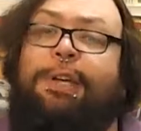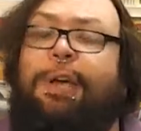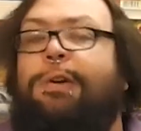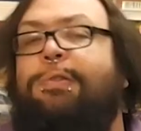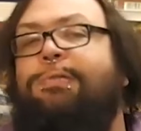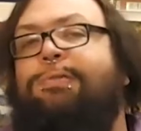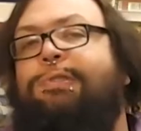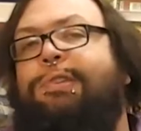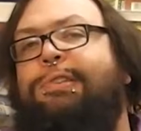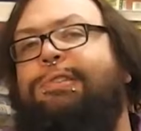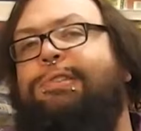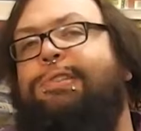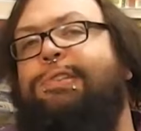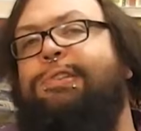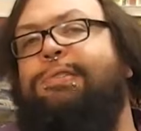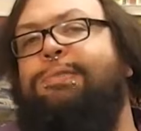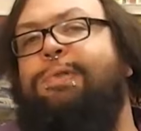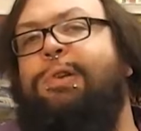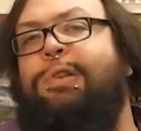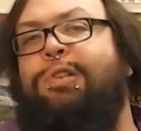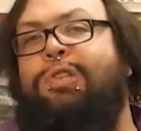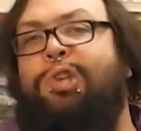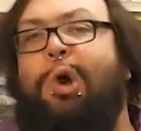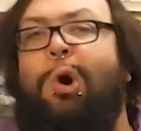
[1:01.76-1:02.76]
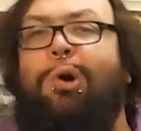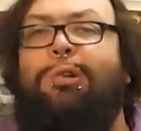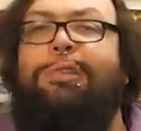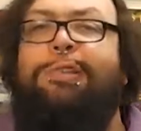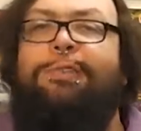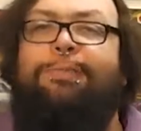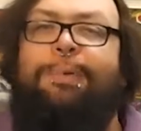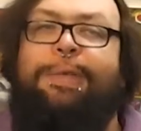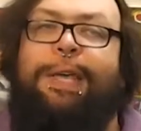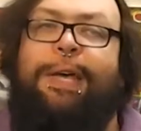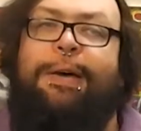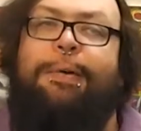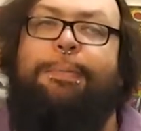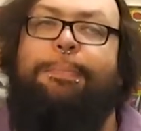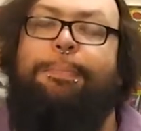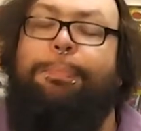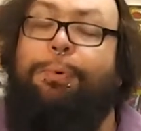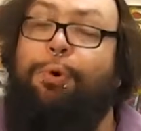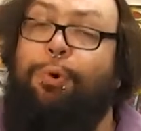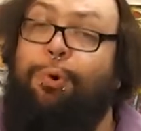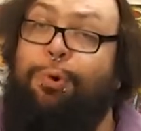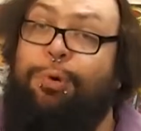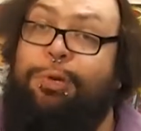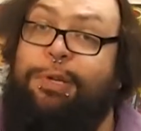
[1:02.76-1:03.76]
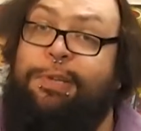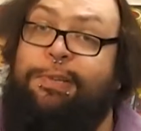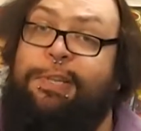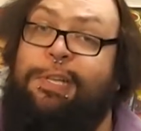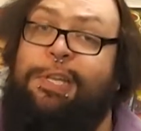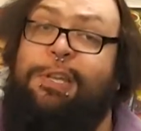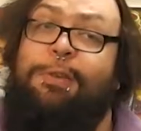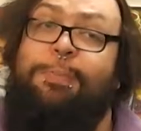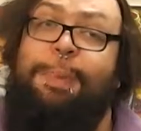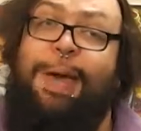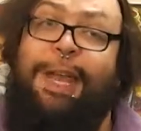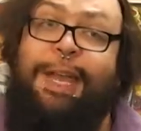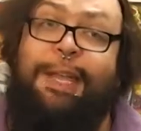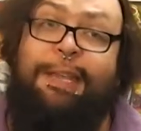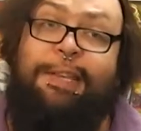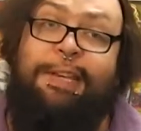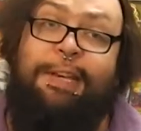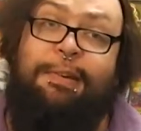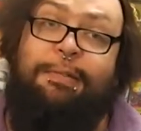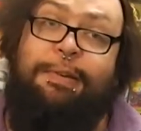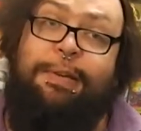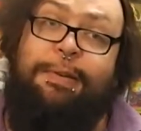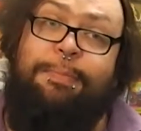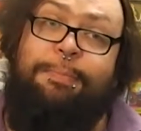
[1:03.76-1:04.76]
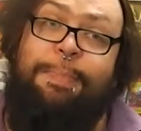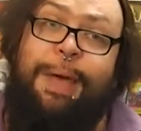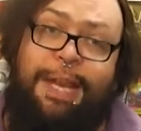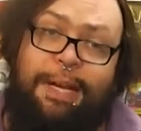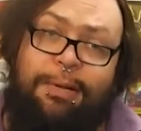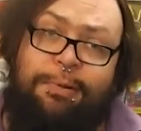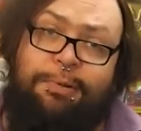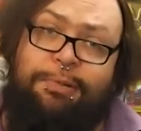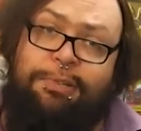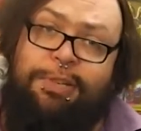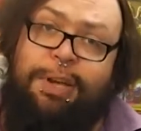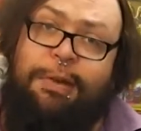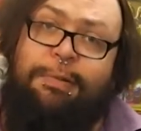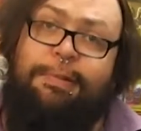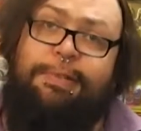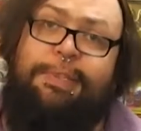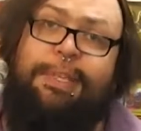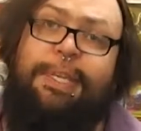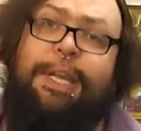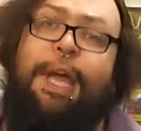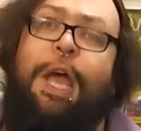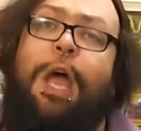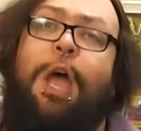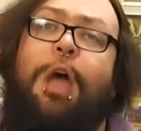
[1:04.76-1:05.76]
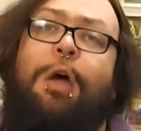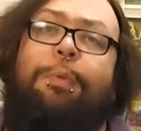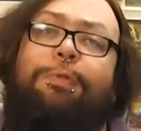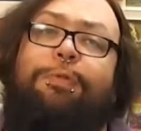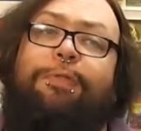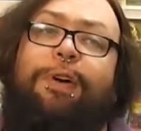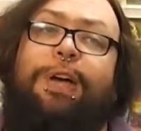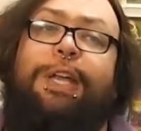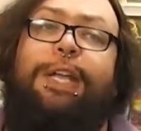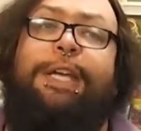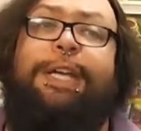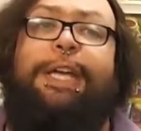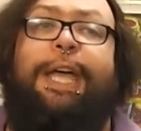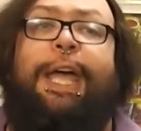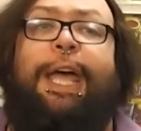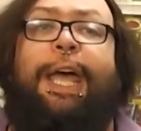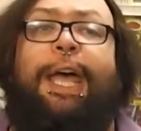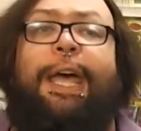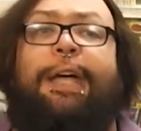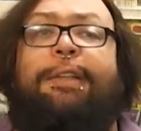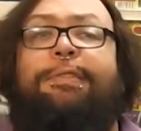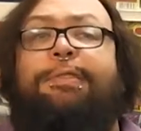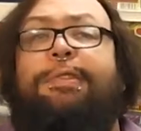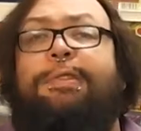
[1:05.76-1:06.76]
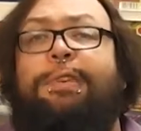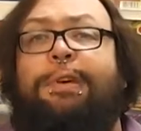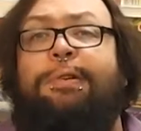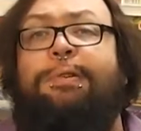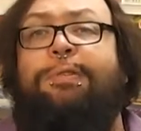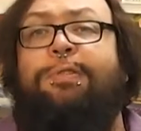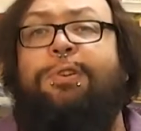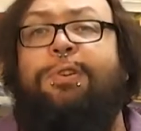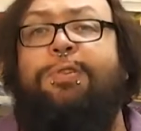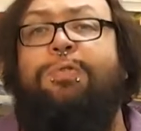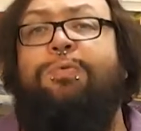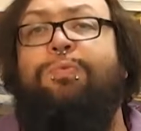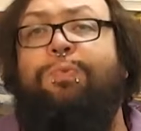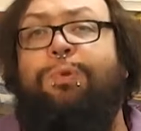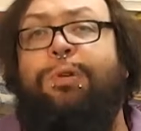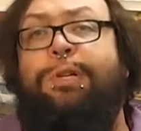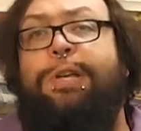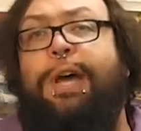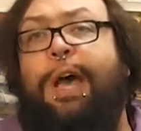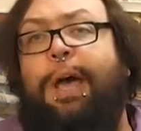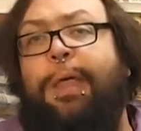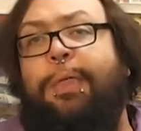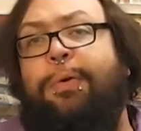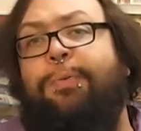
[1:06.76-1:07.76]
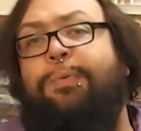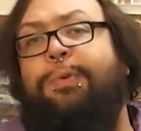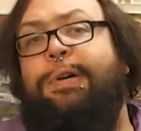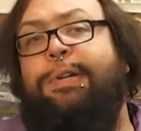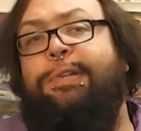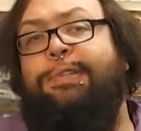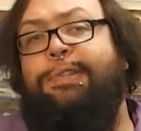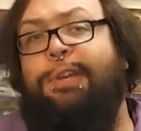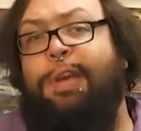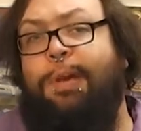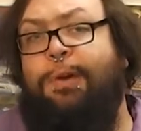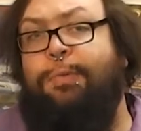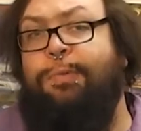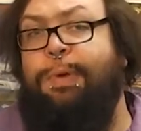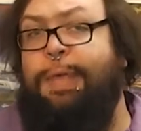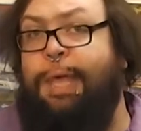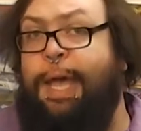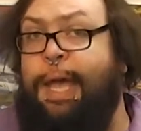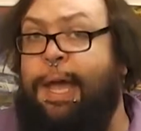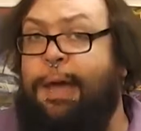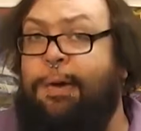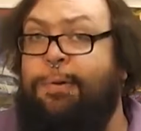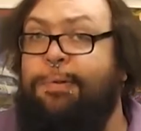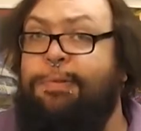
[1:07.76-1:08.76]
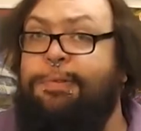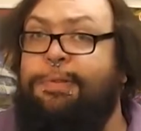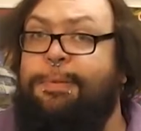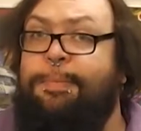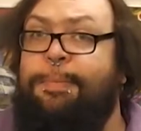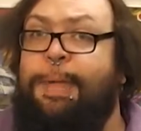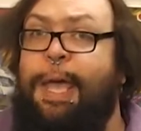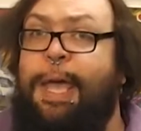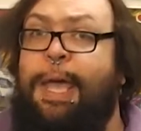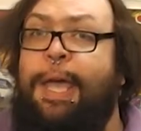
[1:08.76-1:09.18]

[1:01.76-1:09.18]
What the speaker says: goes to Doctors Without Borders, a humanitarian medical charity providing care to those who would otherwise go without.